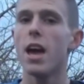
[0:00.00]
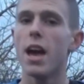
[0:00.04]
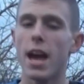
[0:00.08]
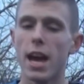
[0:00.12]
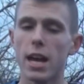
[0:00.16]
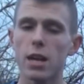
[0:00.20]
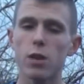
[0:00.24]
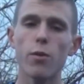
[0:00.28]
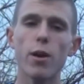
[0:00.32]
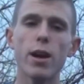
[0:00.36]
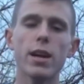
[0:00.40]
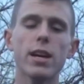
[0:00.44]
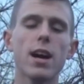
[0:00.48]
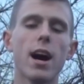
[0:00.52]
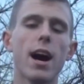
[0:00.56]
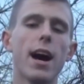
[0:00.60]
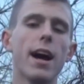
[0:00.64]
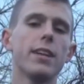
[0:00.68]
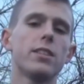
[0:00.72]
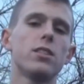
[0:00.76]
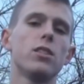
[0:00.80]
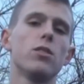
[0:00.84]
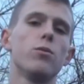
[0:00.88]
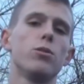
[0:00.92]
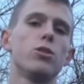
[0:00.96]
Anyway
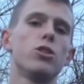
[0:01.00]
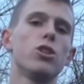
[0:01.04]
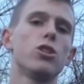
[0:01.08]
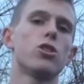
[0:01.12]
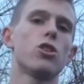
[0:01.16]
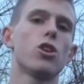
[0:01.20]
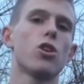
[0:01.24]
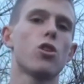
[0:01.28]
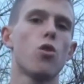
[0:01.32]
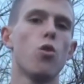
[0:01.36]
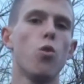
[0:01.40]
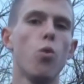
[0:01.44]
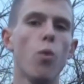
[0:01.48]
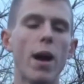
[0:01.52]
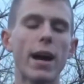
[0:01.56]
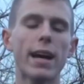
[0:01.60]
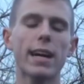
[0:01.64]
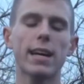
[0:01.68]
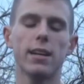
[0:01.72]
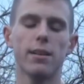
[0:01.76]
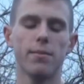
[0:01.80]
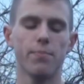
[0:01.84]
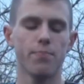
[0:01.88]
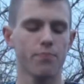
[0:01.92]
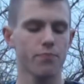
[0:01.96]
guys, it was just a
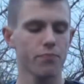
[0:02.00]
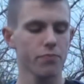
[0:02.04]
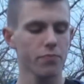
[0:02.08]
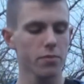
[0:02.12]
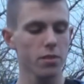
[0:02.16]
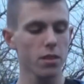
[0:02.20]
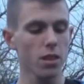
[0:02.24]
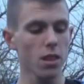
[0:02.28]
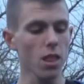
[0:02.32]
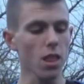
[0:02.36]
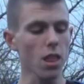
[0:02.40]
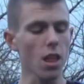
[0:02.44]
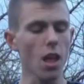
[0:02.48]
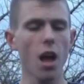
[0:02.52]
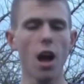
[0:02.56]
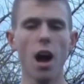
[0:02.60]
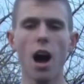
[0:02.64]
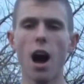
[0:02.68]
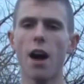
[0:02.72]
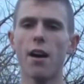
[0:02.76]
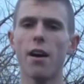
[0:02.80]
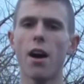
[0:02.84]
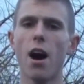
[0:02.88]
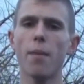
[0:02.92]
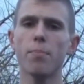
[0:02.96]
quick
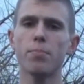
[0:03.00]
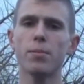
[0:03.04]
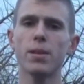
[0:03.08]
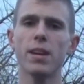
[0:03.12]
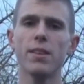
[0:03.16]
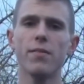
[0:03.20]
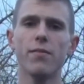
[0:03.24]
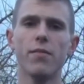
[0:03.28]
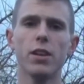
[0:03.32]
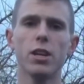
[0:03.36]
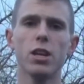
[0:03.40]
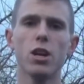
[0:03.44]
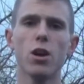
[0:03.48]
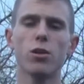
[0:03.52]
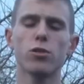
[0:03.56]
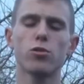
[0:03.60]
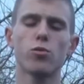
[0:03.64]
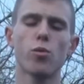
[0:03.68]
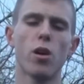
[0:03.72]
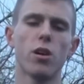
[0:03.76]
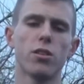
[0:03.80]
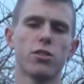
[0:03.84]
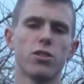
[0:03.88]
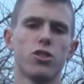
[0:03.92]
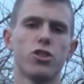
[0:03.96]
Uh, update video as
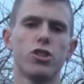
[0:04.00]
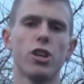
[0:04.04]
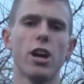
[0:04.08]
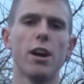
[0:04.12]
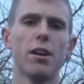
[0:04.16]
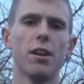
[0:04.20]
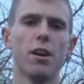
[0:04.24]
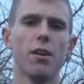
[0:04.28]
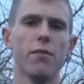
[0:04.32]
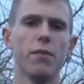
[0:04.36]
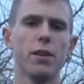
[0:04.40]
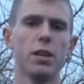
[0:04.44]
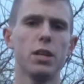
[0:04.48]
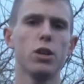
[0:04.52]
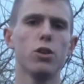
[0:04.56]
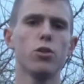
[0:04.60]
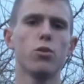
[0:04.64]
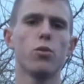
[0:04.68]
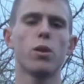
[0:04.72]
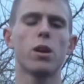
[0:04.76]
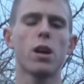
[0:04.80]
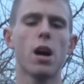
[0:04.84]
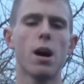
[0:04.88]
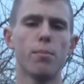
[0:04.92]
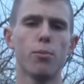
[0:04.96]
well as a shout out video to
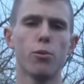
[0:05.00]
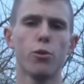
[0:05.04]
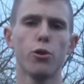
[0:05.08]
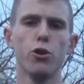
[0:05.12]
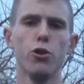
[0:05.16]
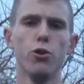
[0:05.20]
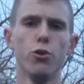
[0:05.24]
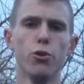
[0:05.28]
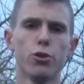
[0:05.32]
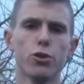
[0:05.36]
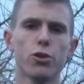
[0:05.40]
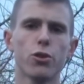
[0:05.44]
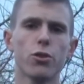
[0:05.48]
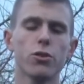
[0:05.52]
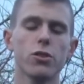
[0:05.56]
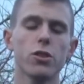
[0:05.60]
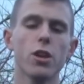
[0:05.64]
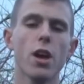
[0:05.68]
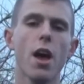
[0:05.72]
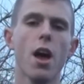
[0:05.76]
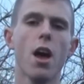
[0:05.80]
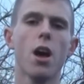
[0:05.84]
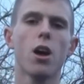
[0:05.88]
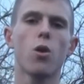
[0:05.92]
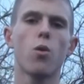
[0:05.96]
a couple users.
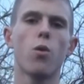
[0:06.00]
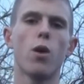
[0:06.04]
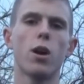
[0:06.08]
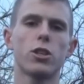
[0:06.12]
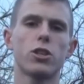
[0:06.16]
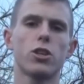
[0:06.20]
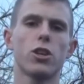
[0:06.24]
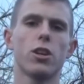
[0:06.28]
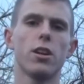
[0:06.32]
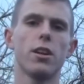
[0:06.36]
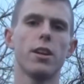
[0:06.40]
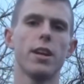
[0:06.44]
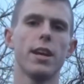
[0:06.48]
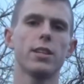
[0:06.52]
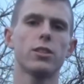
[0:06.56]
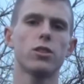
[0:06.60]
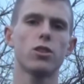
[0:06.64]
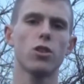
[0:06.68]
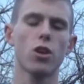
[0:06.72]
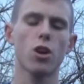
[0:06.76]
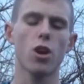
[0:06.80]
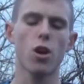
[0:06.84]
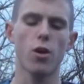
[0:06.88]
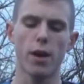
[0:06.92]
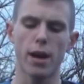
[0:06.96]
Question and
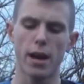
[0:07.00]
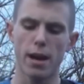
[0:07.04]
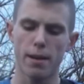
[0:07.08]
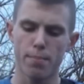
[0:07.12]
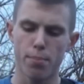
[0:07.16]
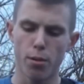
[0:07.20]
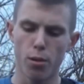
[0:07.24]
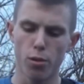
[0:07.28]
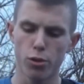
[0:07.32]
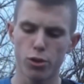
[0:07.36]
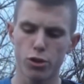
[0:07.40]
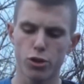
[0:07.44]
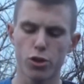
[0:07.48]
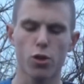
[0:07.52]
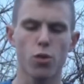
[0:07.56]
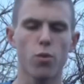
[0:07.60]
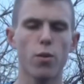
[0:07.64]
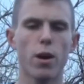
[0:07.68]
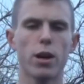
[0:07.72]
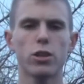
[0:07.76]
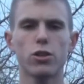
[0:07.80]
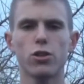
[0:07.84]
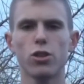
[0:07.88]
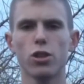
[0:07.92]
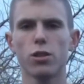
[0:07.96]
answer, go ahead, post your
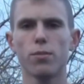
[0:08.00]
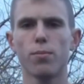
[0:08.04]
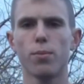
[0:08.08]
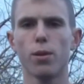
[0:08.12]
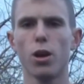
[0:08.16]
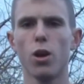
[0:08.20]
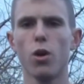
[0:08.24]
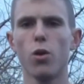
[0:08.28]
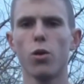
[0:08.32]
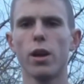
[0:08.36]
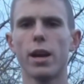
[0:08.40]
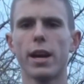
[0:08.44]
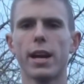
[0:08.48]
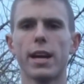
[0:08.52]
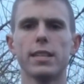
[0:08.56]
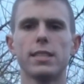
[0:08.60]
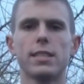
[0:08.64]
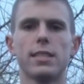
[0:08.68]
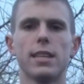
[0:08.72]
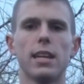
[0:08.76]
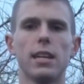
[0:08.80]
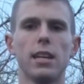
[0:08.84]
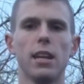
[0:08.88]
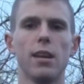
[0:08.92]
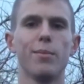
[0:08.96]
questions below. Like I
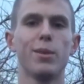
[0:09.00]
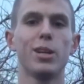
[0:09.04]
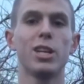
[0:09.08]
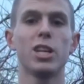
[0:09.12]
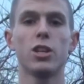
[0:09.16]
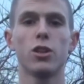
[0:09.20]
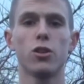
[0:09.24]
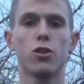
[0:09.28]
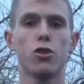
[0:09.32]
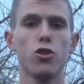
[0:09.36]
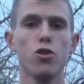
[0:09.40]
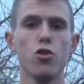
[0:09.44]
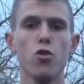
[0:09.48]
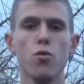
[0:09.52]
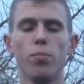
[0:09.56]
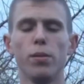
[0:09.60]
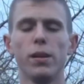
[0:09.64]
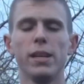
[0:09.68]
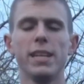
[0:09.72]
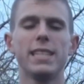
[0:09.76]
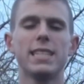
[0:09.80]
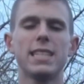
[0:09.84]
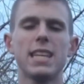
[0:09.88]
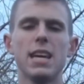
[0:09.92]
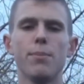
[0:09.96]
said, limited to two.
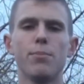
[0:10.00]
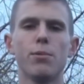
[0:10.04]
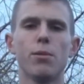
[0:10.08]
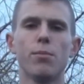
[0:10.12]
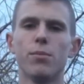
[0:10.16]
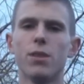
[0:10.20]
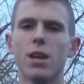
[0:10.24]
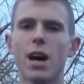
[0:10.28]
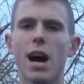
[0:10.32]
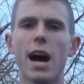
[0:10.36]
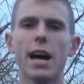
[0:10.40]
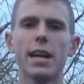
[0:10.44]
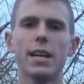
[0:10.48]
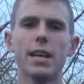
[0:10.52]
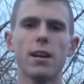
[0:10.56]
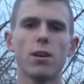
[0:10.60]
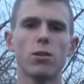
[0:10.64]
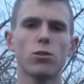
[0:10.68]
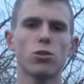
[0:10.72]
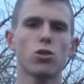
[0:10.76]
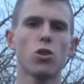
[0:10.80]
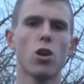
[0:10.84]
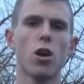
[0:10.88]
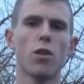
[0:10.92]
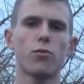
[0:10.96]
Please keep them
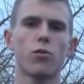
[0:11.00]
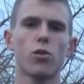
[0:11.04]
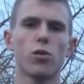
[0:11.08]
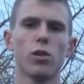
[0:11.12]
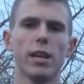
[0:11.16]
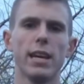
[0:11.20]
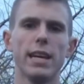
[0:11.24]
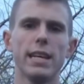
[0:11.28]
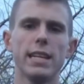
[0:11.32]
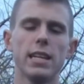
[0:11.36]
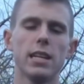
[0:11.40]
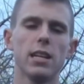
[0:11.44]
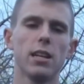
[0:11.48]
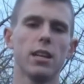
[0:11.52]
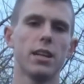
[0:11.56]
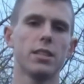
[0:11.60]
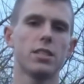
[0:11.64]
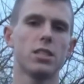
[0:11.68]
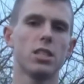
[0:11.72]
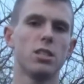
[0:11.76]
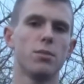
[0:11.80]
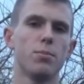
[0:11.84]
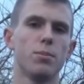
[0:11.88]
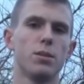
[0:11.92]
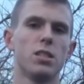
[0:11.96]
non-airsoft related unless
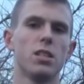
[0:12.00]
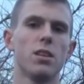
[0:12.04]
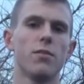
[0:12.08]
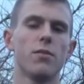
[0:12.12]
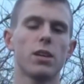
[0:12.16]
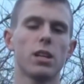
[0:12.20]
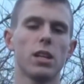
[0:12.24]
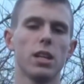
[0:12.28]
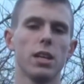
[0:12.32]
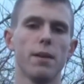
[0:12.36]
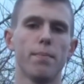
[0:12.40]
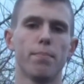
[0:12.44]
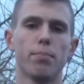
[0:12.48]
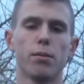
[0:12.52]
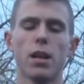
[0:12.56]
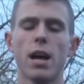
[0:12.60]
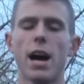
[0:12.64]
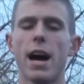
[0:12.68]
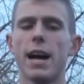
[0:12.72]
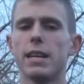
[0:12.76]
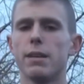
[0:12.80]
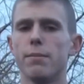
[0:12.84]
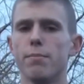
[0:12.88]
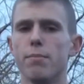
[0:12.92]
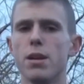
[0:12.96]
they specifically
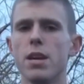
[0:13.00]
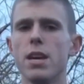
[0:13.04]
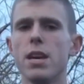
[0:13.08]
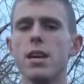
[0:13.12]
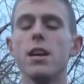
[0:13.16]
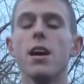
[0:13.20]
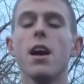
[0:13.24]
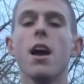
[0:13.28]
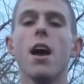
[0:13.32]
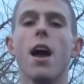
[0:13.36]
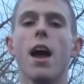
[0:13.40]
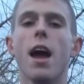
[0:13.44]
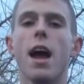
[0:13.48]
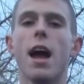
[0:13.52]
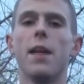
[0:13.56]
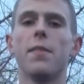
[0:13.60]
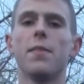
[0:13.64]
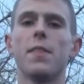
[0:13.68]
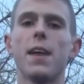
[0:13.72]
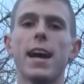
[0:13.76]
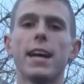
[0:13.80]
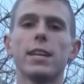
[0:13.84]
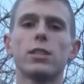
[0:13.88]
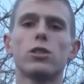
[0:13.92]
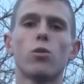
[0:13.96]
apply to me. And
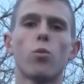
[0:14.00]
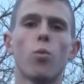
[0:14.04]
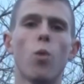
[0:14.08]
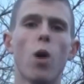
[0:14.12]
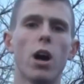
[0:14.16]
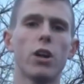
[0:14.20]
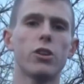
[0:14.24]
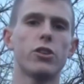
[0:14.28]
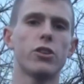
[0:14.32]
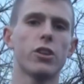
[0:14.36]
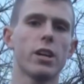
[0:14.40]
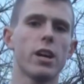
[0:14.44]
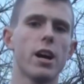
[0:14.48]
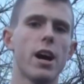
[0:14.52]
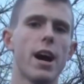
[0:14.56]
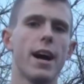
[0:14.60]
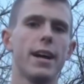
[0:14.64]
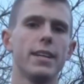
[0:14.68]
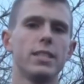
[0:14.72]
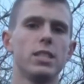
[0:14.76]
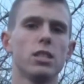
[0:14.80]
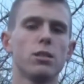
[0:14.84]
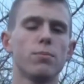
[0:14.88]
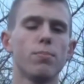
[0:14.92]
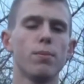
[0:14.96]
thanks for watching
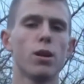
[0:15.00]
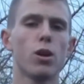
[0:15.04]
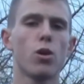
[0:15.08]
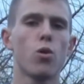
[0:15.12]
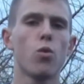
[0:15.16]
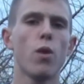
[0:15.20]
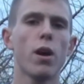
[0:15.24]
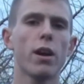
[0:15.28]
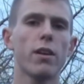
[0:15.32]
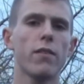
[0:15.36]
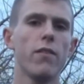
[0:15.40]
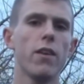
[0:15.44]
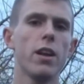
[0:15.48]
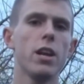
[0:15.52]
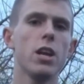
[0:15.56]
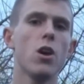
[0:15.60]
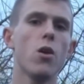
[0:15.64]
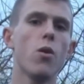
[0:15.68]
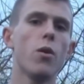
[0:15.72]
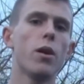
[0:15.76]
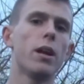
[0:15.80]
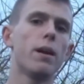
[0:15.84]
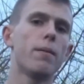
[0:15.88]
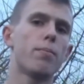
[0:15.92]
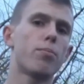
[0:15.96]
guys. It's been a quick
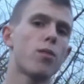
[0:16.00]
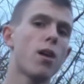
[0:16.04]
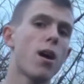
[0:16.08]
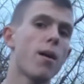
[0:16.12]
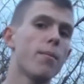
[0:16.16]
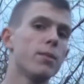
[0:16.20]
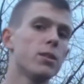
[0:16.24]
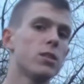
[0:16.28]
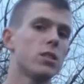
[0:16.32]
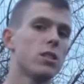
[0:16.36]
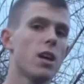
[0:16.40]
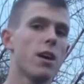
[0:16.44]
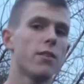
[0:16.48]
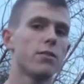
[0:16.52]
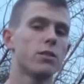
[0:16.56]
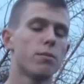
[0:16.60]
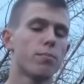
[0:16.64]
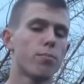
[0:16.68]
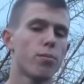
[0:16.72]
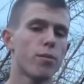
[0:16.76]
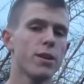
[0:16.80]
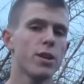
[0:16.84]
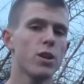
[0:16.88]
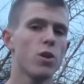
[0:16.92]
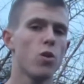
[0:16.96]
video and I promise to have some
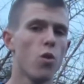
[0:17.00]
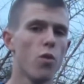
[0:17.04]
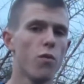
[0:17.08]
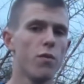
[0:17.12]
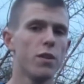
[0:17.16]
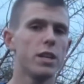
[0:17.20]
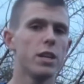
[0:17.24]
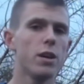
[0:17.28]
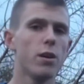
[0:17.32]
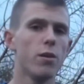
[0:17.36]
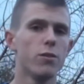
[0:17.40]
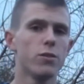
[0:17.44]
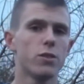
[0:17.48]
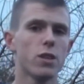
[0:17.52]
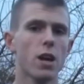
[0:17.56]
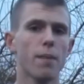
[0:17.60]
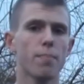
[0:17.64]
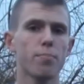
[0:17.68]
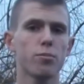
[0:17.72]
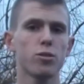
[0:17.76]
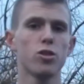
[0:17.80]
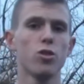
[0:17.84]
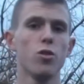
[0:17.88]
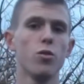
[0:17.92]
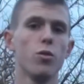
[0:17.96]
pretty cool videos up
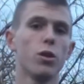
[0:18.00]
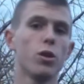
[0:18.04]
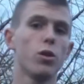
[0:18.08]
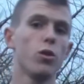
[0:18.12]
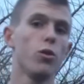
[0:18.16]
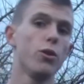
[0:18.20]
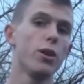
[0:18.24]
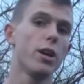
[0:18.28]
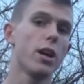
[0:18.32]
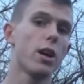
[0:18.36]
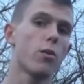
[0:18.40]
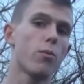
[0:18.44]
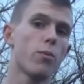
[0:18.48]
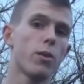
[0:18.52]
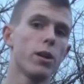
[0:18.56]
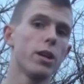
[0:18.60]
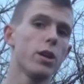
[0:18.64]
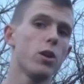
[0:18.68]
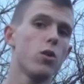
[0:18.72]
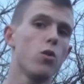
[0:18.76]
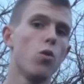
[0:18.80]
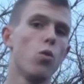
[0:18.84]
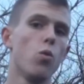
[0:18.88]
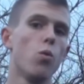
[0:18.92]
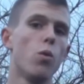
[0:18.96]
soon, including a really
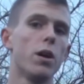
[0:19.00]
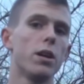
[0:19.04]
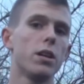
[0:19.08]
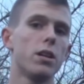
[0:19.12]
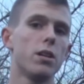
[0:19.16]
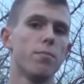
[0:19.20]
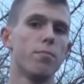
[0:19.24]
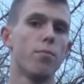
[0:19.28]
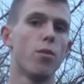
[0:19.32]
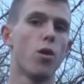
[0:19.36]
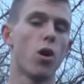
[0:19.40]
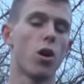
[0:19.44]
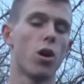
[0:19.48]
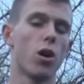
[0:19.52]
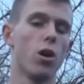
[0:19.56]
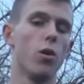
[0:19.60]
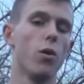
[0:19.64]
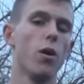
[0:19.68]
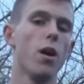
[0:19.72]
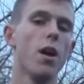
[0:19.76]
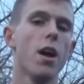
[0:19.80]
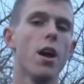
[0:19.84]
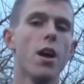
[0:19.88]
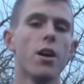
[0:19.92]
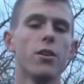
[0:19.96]
cool one tomorrow.
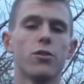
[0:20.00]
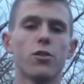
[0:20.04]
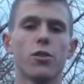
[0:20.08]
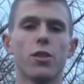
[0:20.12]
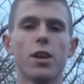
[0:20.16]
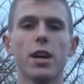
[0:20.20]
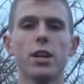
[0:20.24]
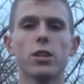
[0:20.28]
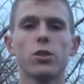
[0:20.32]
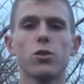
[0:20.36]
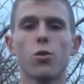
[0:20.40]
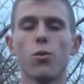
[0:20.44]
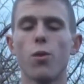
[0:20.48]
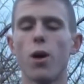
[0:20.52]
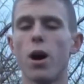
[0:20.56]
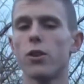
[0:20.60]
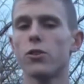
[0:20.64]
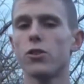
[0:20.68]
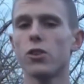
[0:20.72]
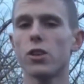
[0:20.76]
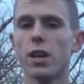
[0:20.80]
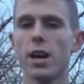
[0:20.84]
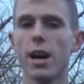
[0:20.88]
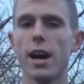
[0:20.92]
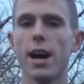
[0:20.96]
So thanks for
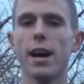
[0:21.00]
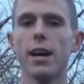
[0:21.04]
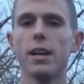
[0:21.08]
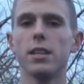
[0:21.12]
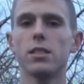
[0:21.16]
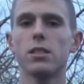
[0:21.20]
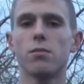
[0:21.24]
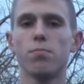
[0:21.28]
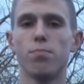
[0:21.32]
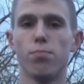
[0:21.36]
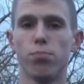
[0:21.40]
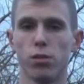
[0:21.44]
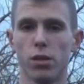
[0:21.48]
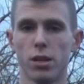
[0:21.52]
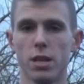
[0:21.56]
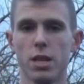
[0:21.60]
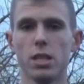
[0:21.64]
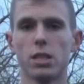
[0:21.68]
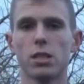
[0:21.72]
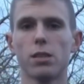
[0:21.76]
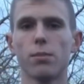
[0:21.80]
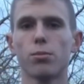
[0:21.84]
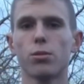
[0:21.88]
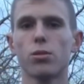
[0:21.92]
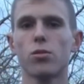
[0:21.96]
watching guys. Please
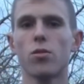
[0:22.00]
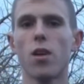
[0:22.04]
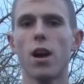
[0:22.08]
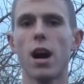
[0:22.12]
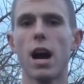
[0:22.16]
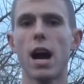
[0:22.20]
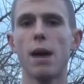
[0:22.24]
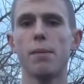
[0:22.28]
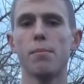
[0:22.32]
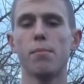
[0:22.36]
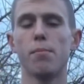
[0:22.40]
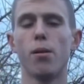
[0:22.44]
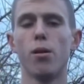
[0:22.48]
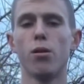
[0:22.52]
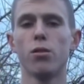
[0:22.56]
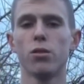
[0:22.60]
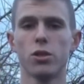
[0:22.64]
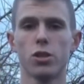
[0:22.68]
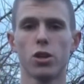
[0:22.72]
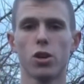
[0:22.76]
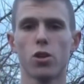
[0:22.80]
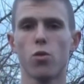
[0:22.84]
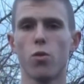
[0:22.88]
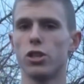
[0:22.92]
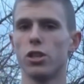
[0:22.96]
subscribe and post
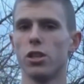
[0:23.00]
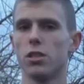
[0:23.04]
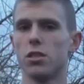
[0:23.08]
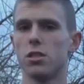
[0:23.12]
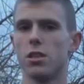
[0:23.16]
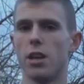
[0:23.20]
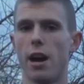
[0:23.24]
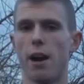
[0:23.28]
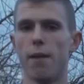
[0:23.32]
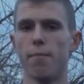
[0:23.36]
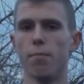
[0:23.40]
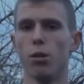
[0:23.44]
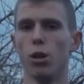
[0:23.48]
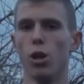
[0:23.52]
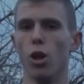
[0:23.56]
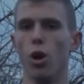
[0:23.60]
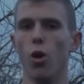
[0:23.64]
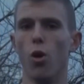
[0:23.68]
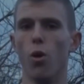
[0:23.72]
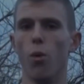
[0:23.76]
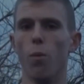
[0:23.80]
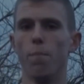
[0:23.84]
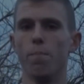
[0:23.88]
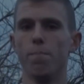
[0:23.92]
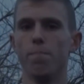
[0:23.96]
your questions down
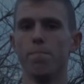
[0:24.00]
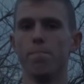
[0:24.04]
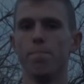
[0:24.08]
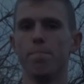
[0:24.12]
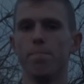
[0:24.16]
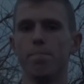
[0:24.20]
below.